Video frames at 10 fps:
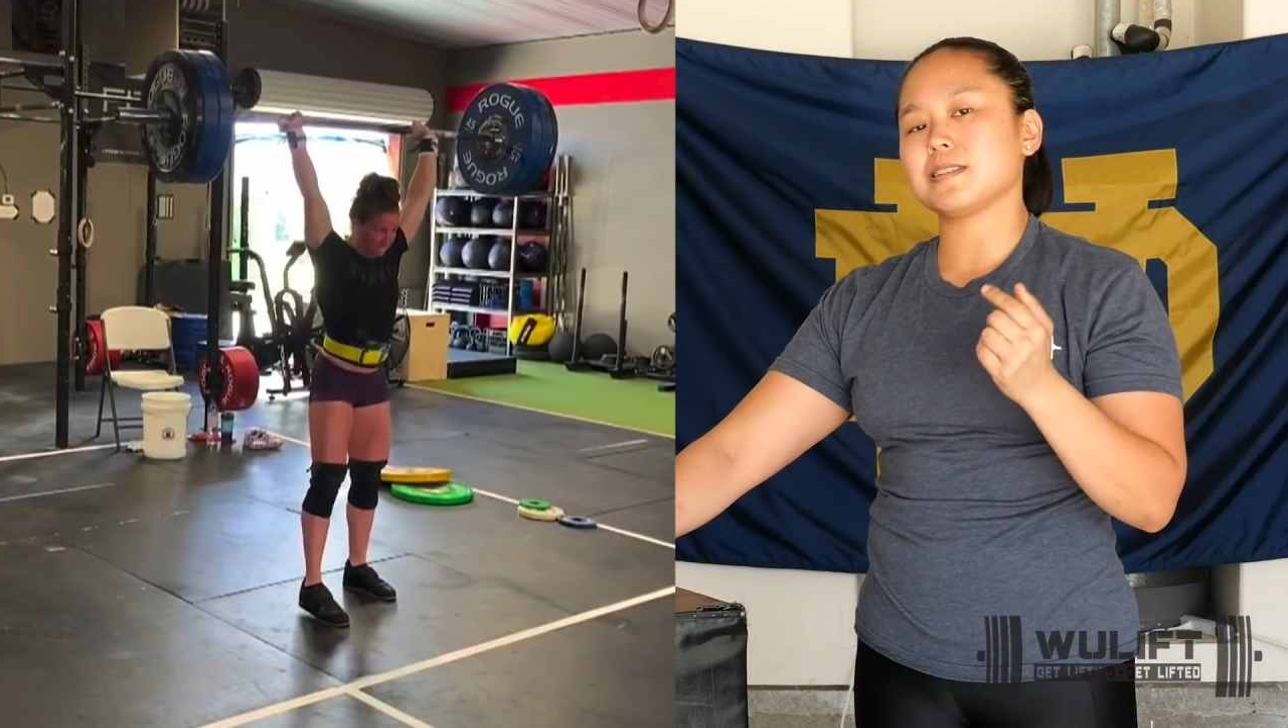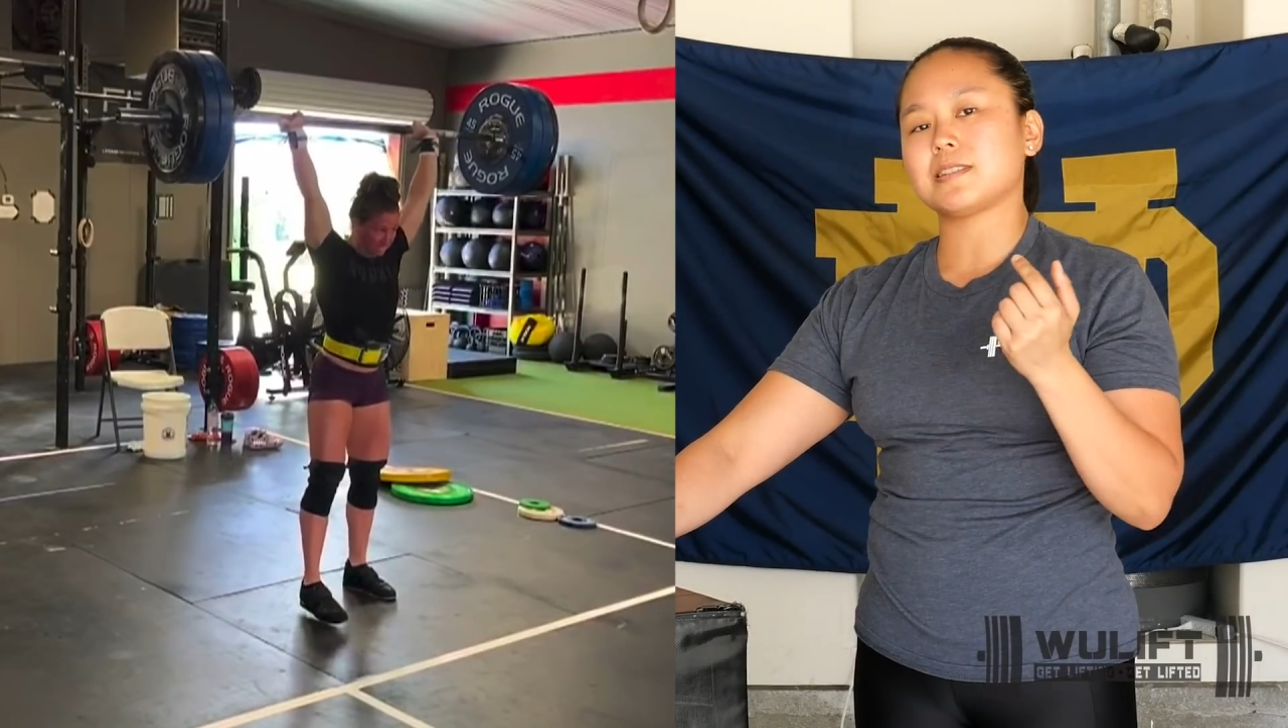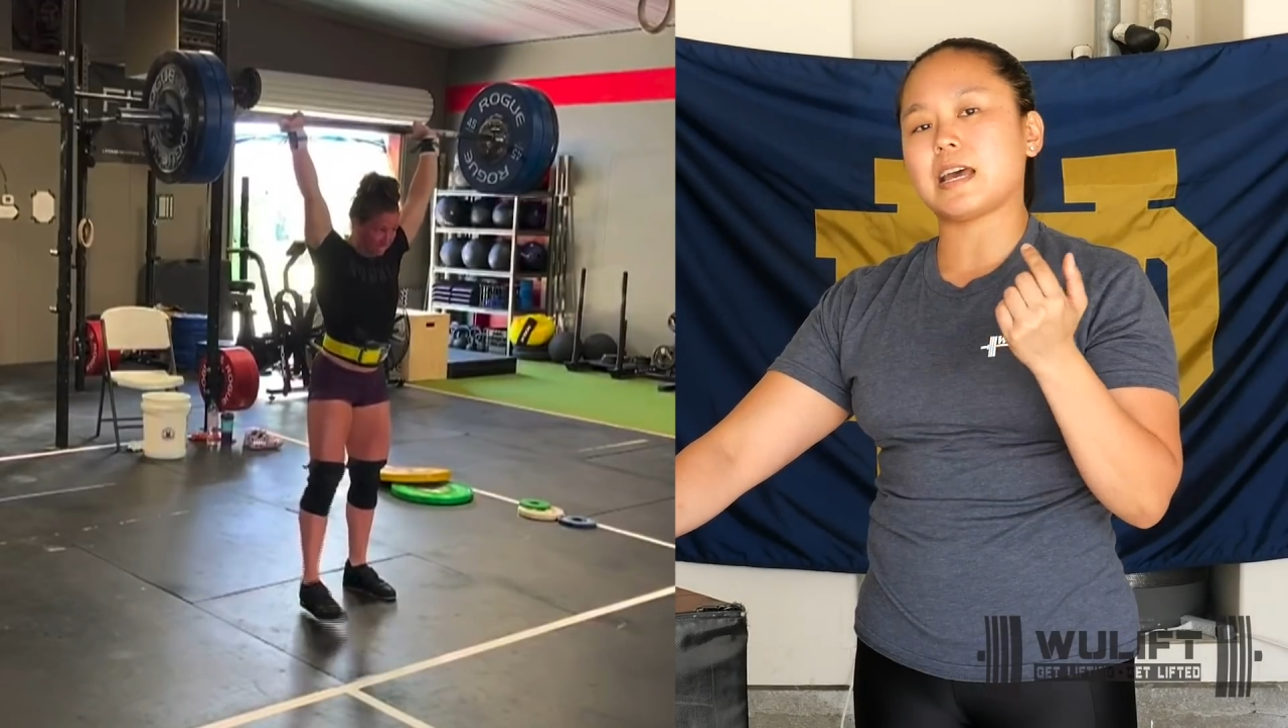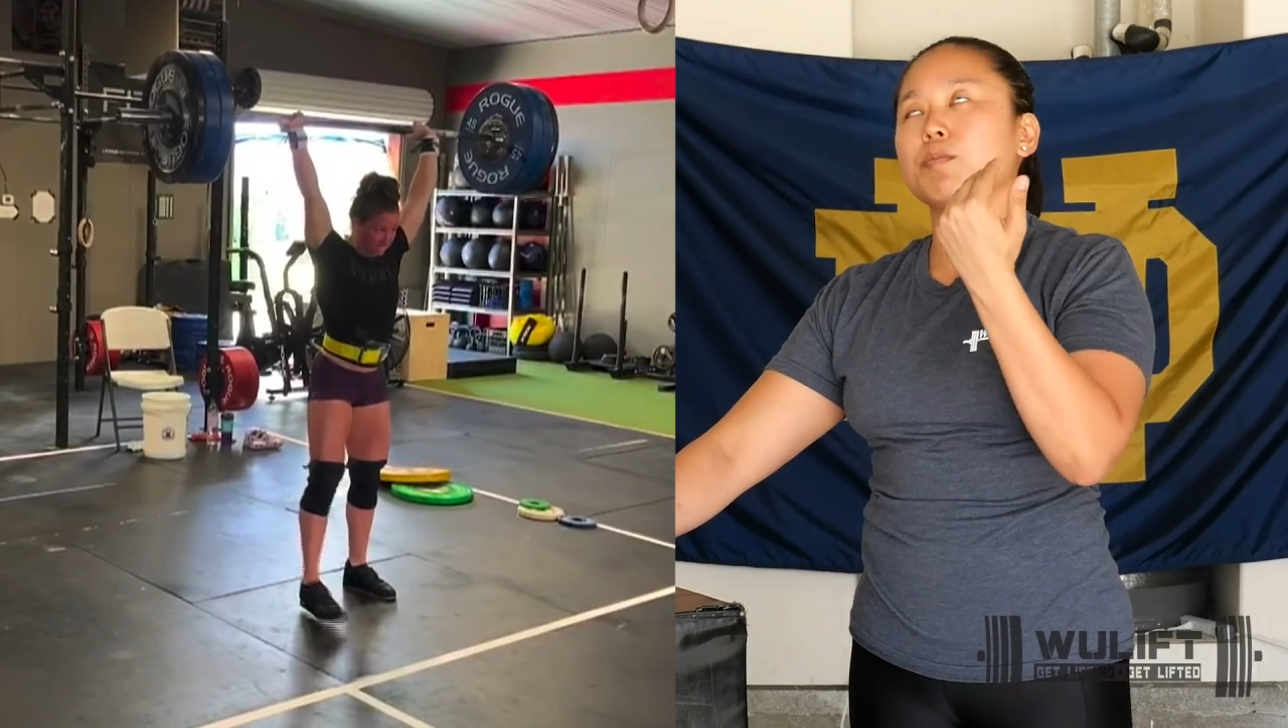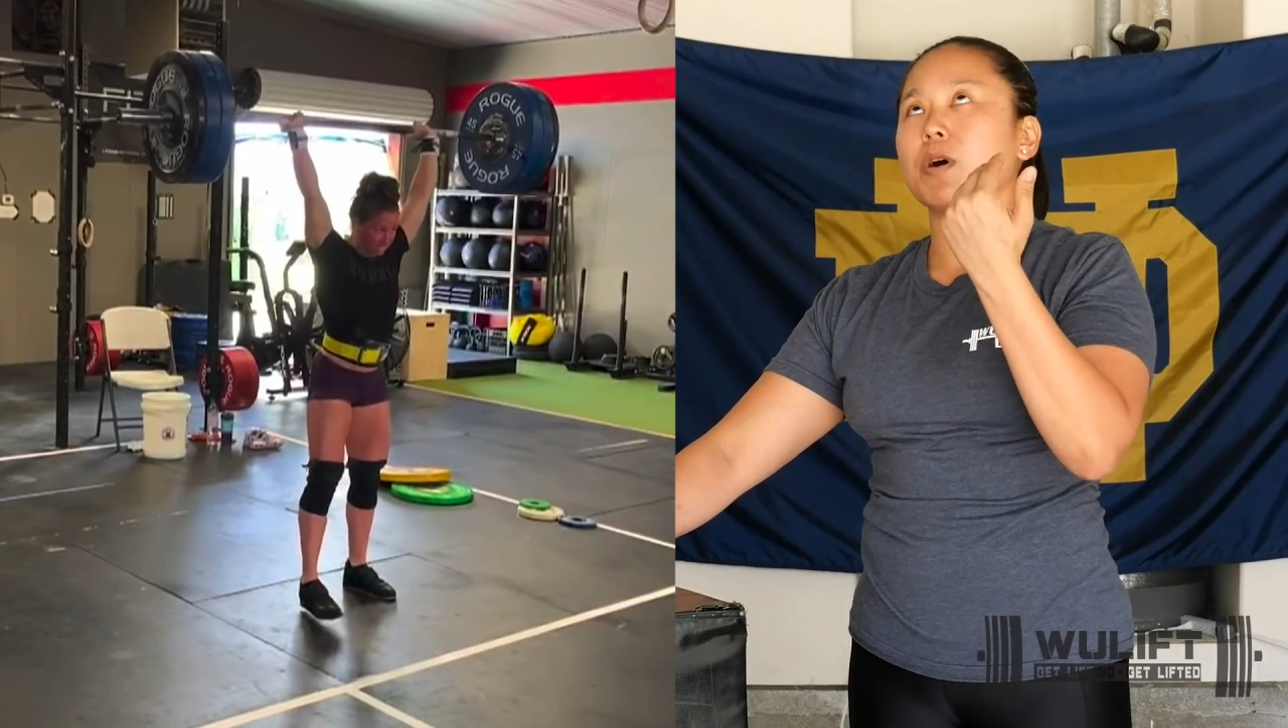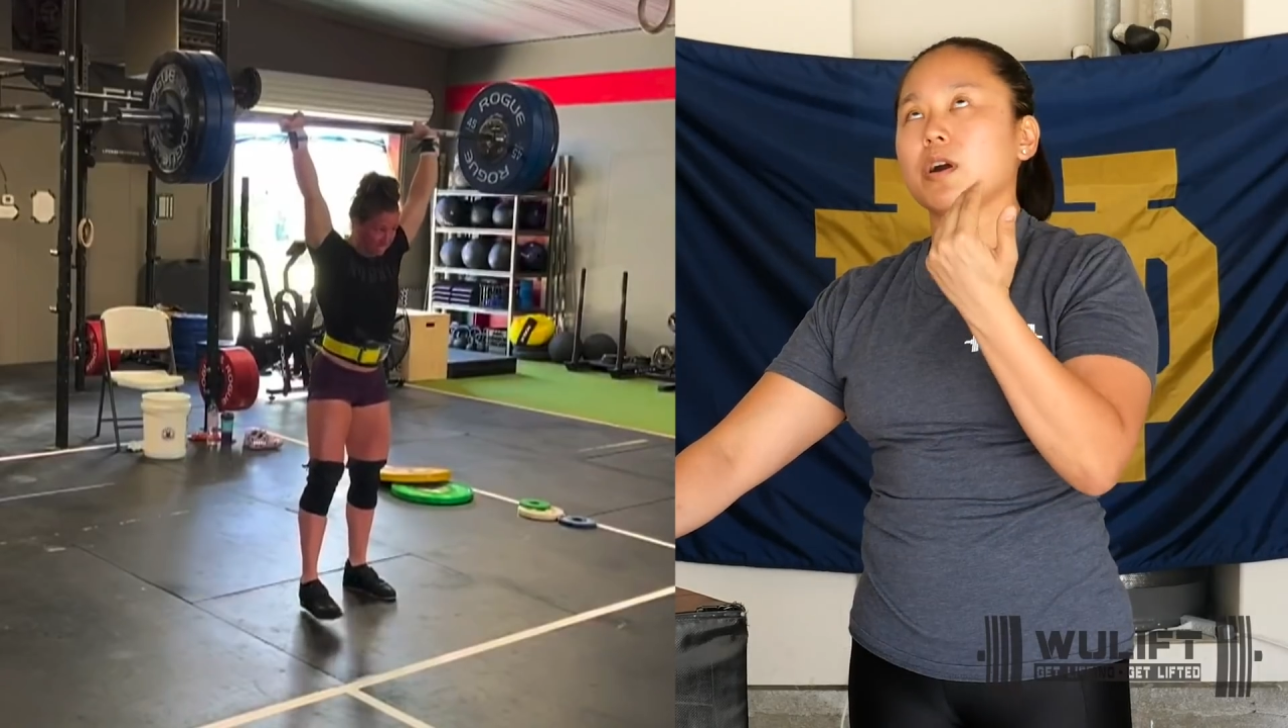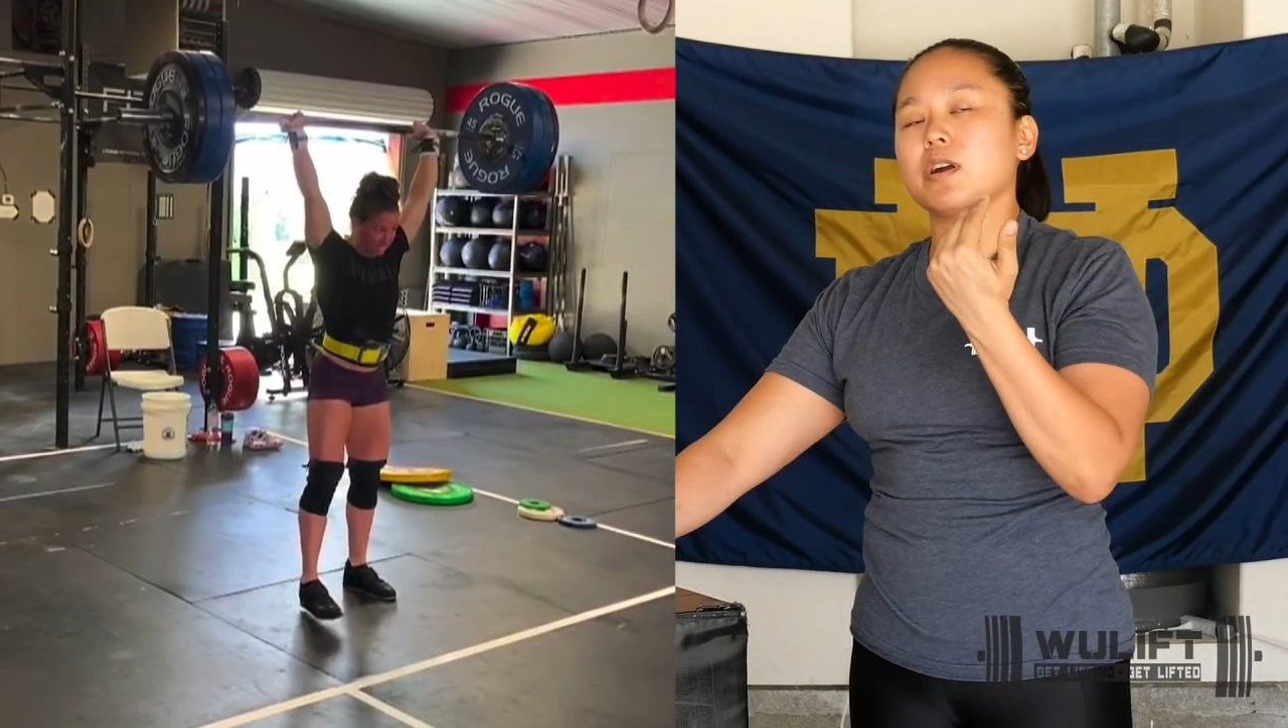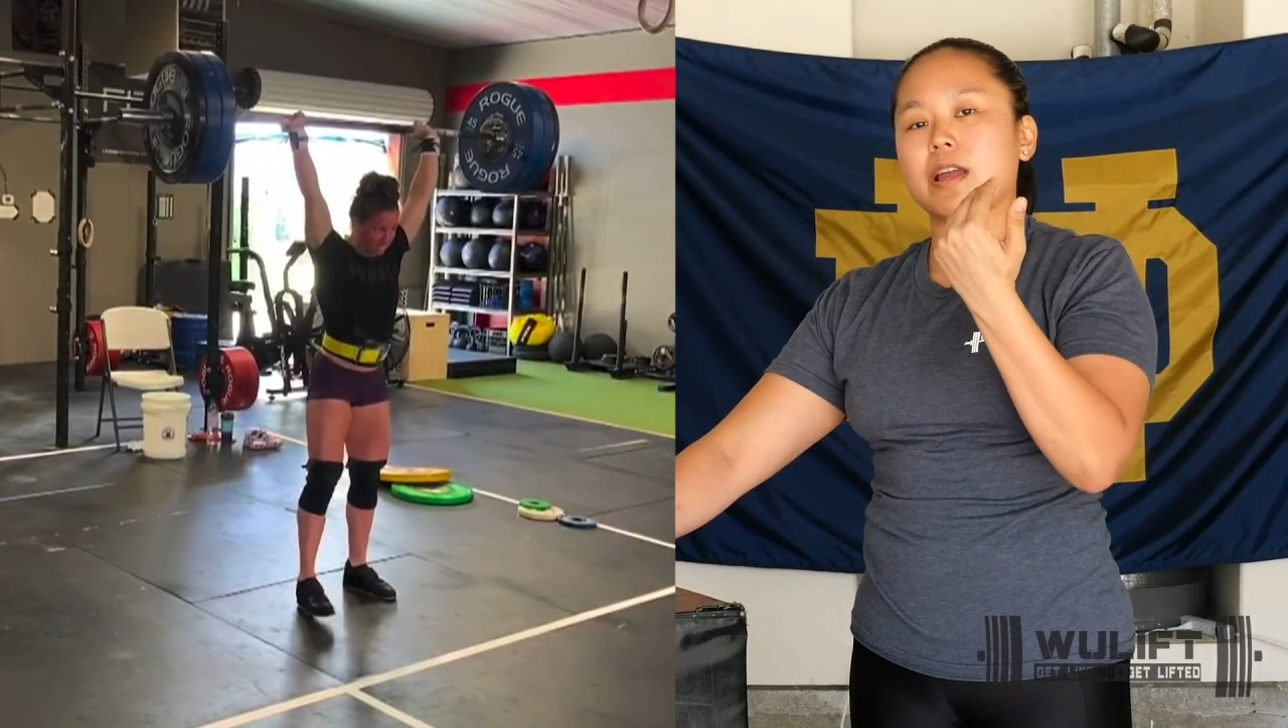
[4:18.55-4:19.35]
is the bar